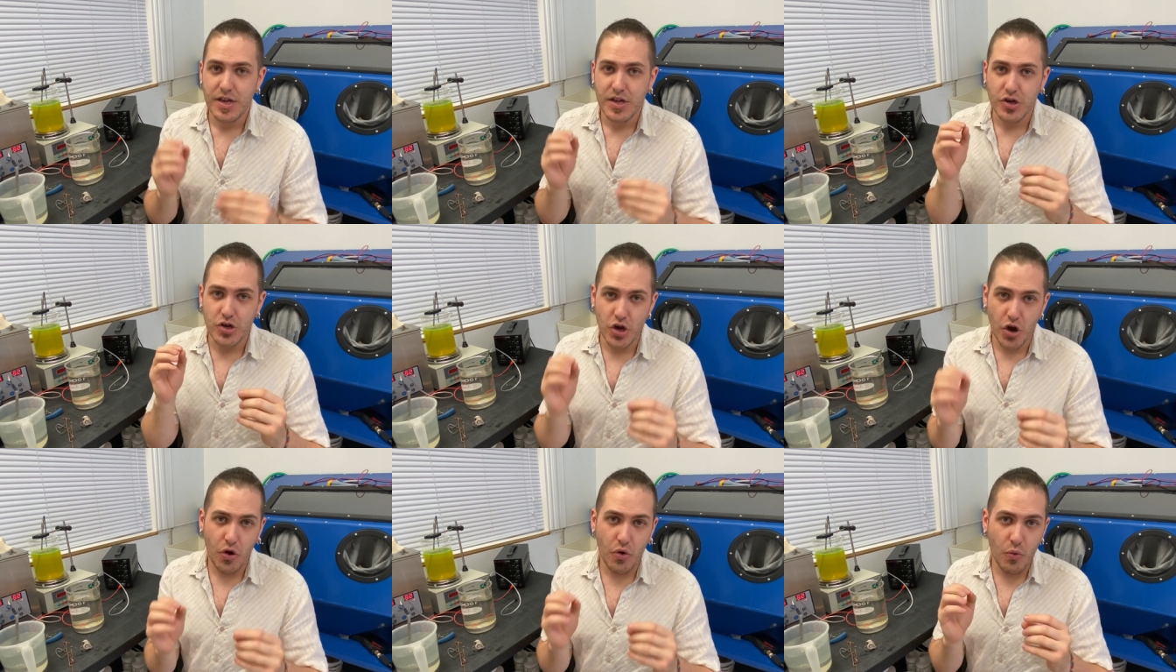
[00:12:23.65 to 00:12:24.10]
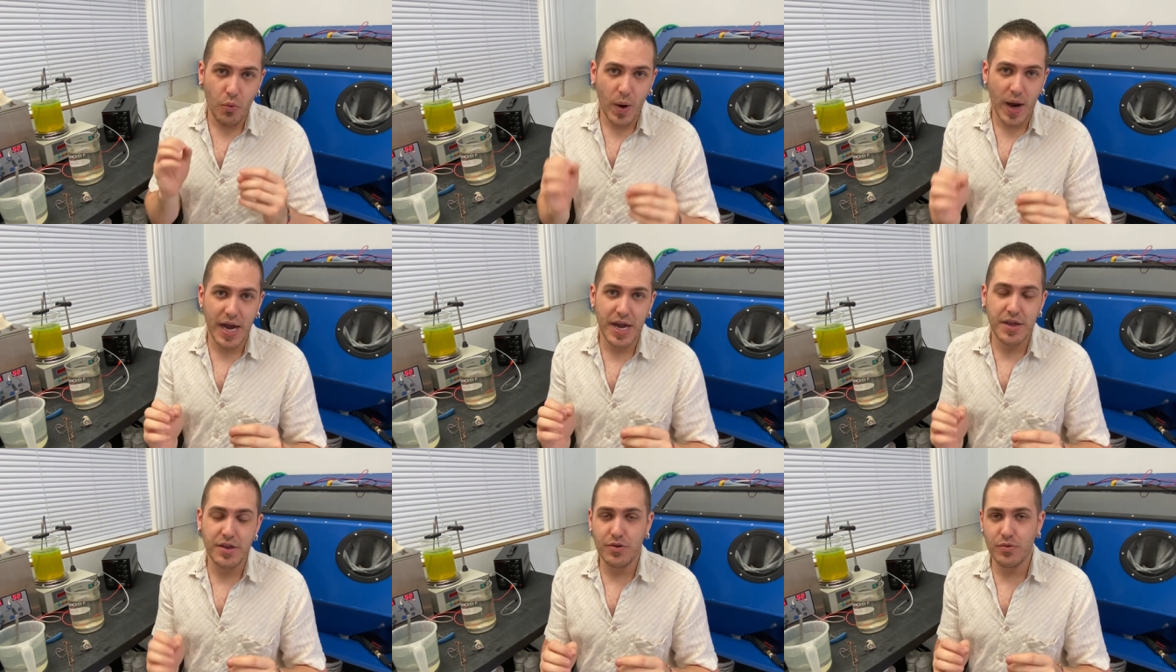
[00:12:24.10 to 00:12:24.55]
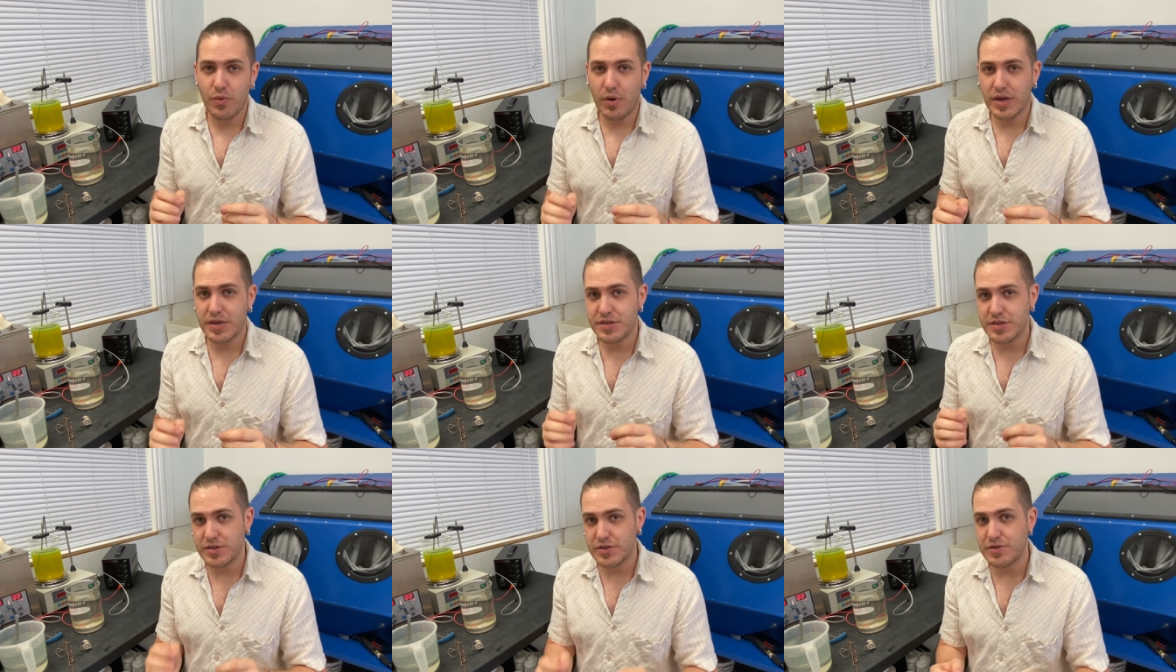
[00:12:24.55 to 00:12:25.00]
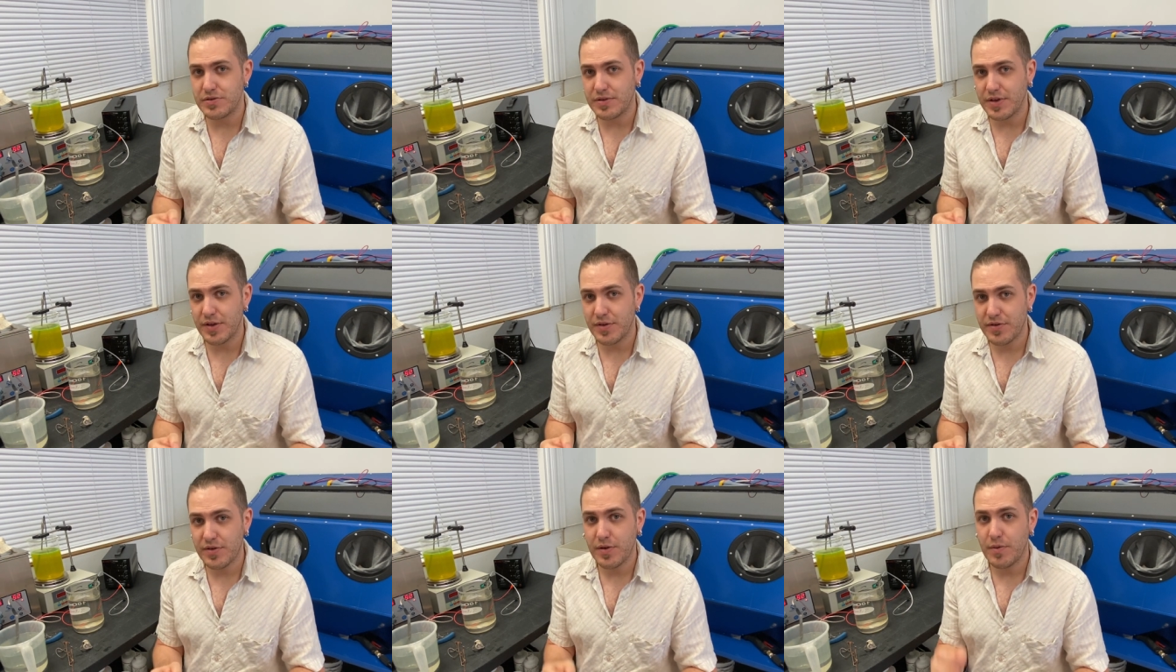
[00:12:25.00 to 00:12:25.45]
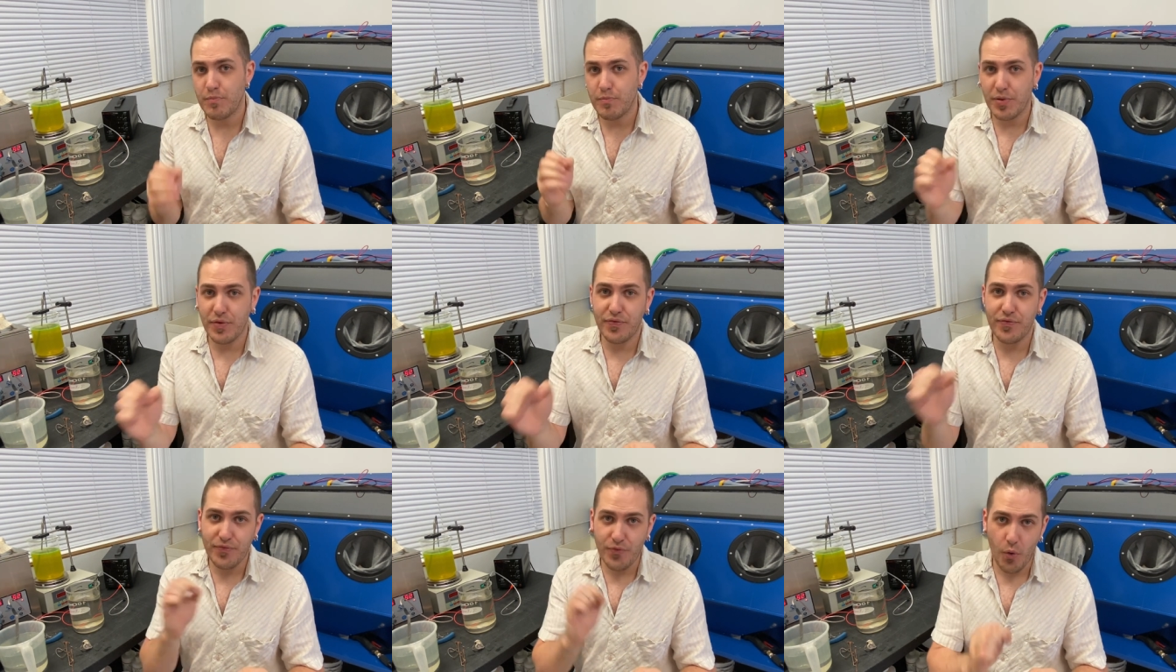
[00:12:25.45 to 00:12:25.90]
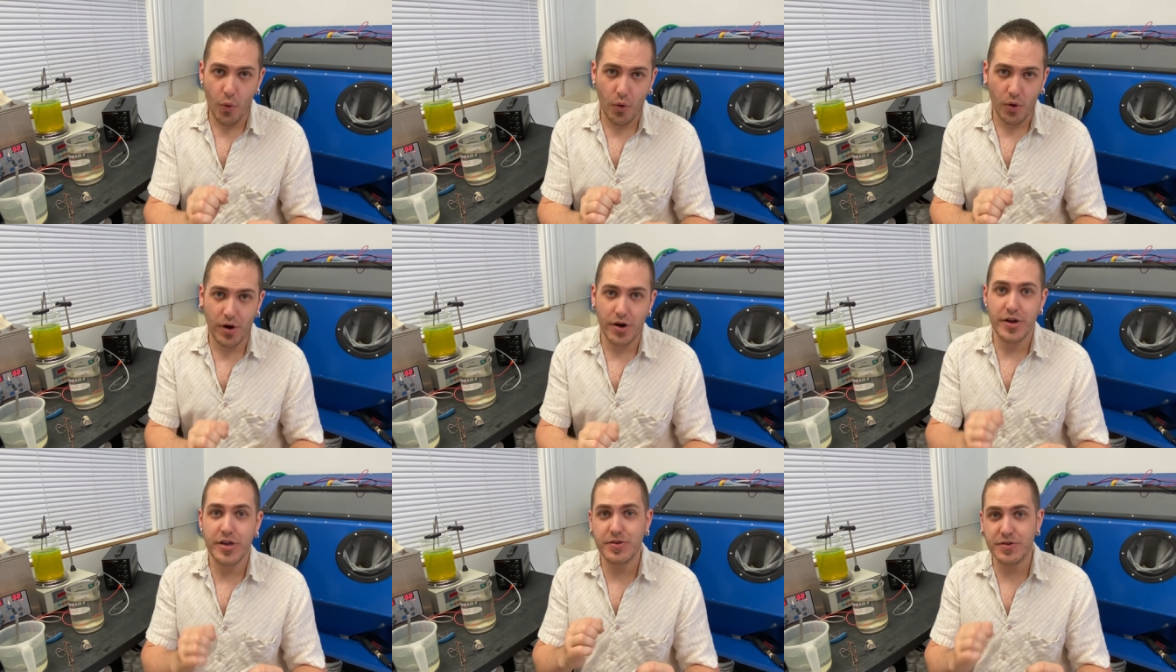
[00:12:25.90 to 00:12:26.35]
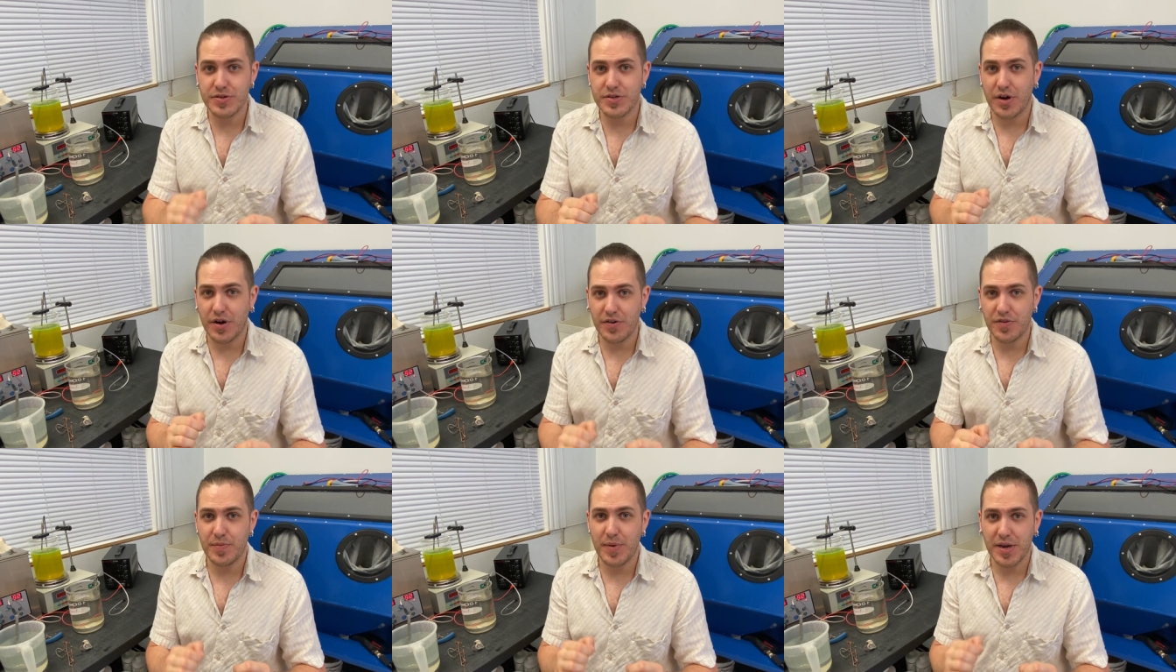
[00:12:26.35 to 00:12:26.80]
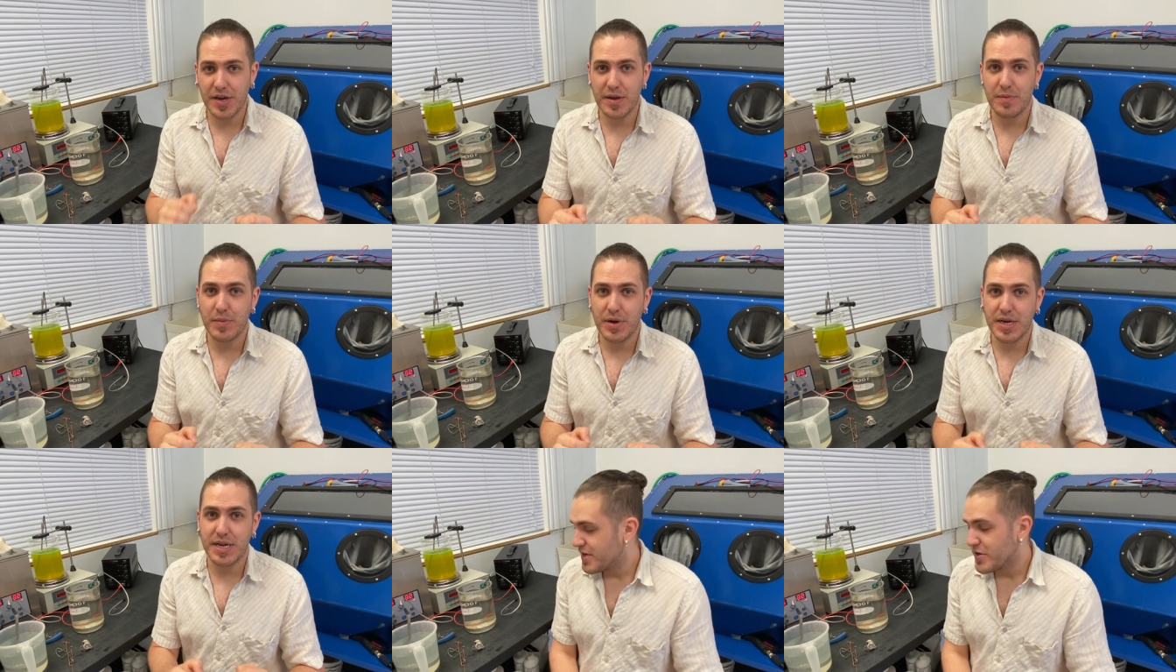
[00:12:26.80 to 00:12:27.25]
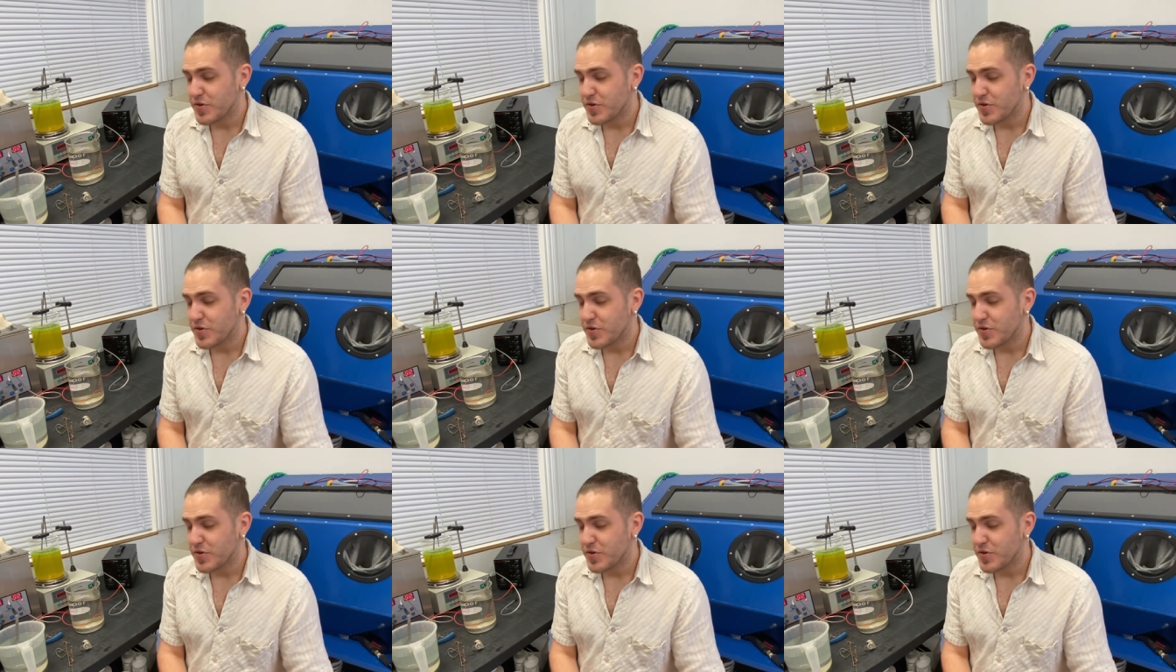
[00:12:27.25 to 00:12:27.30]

Know why you want to do this before you start spending money.